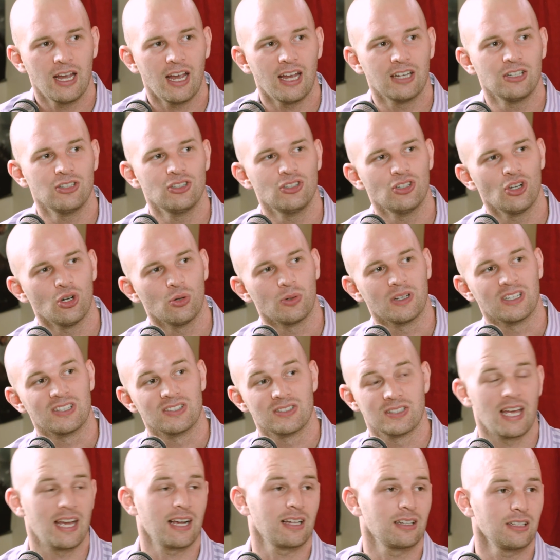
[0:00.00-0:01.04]
and you know
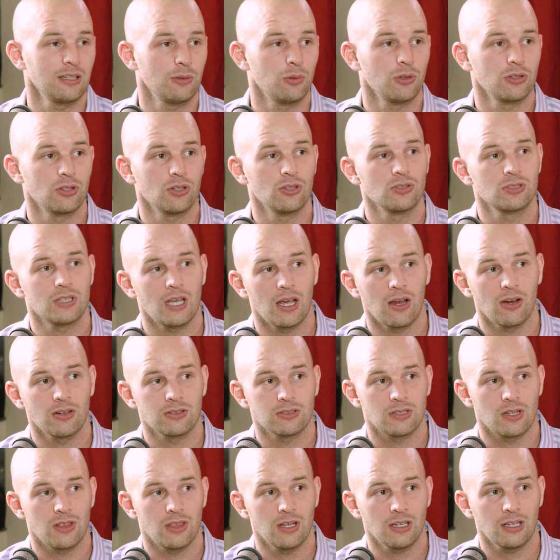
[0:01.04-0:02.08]
exactly what those
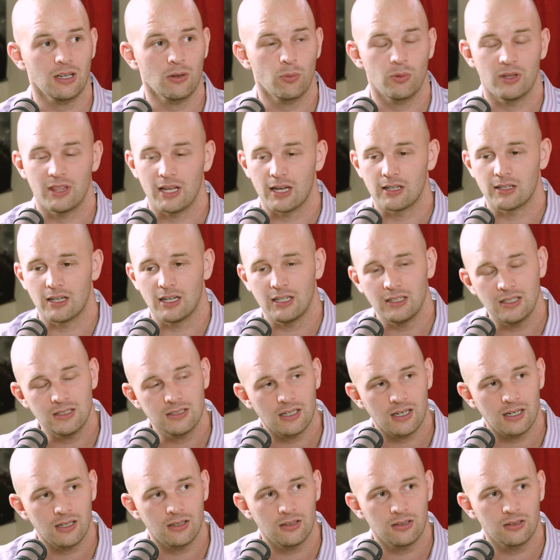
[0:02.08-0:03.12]
characters are thinking without any
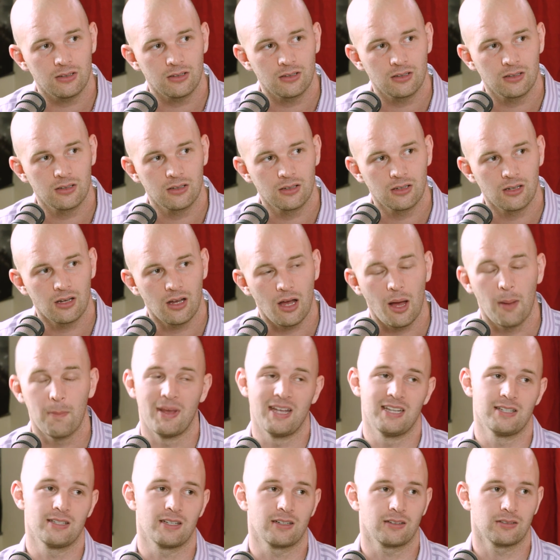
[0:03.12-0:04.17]
dialogue,
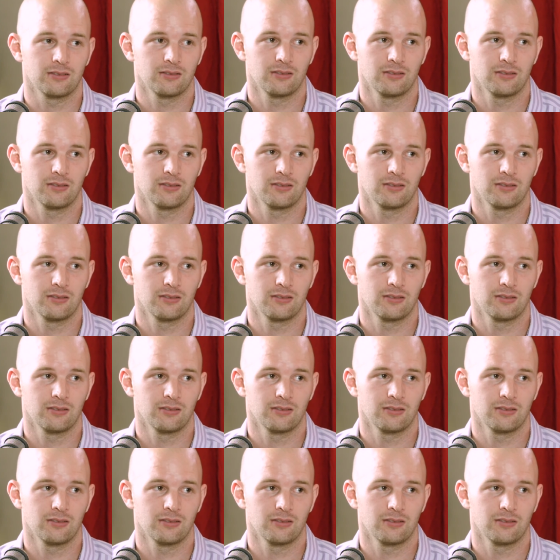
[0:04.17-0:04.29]
amazing.